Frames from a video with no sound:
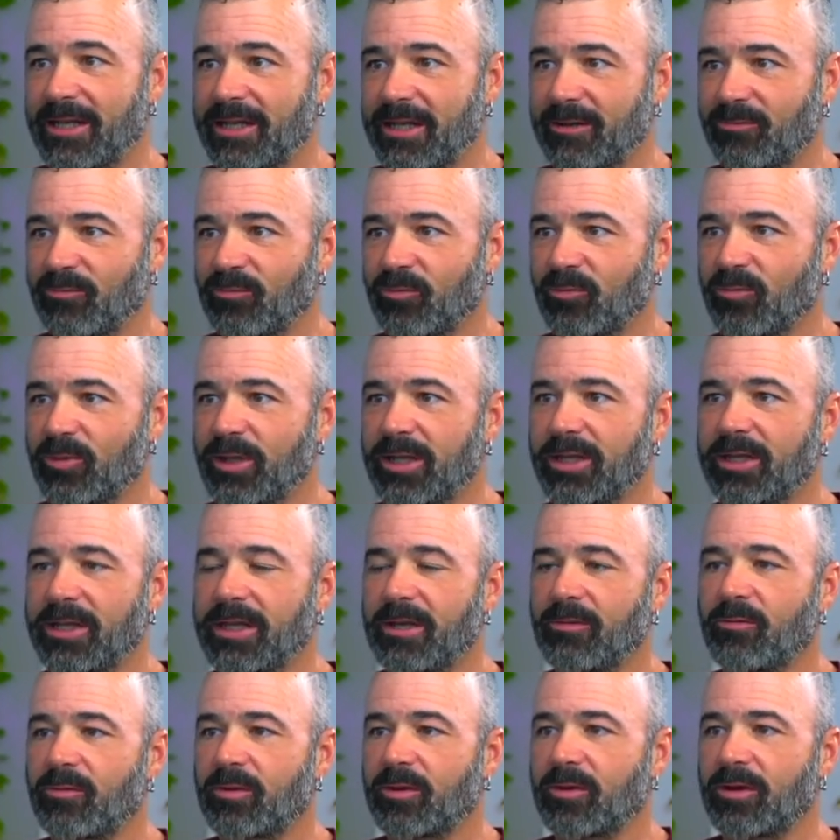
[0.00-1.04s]
And
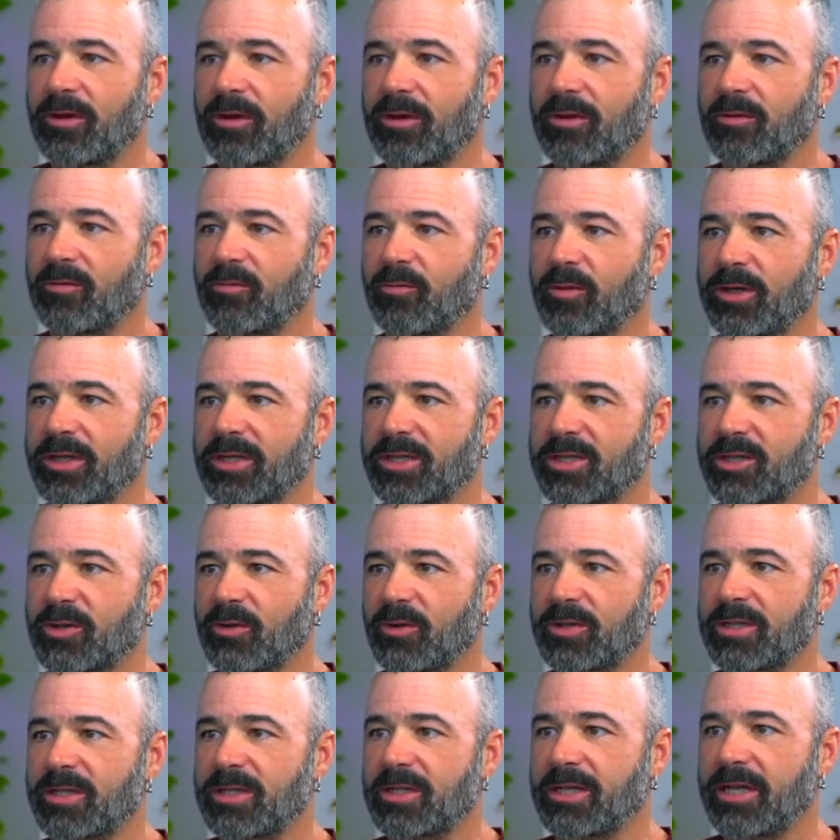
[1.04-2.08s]
really we
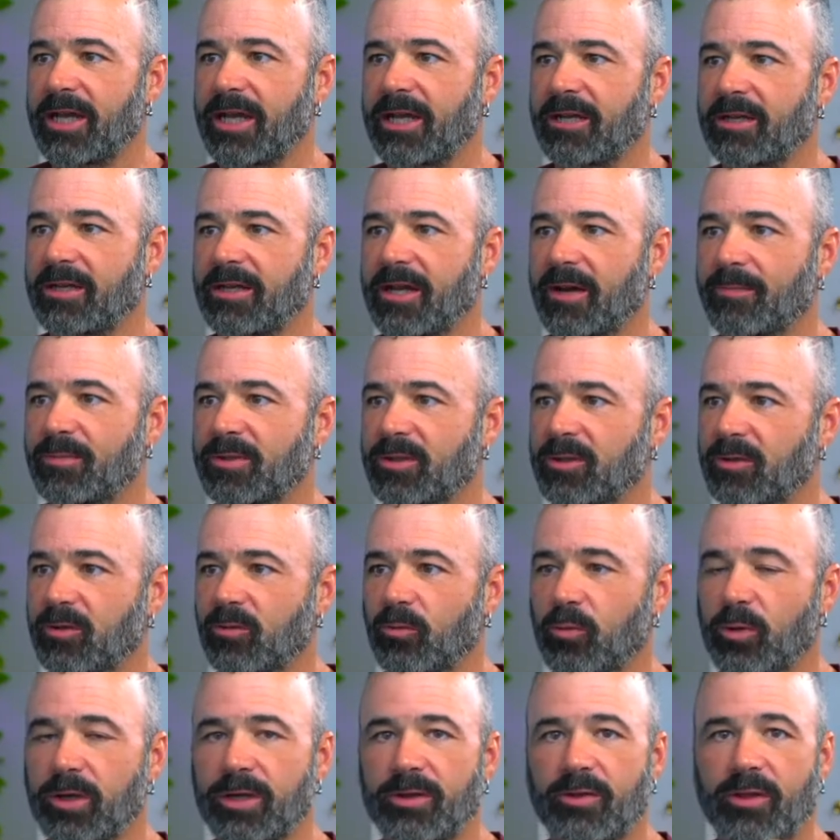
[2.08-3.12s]
associate Neptune
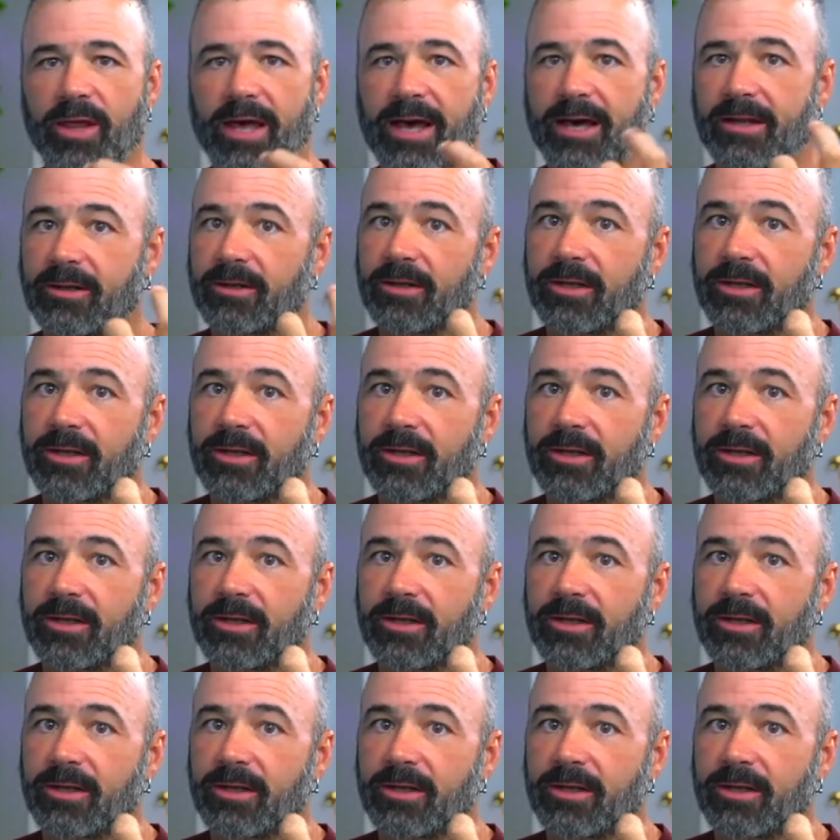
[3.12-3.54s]
with that,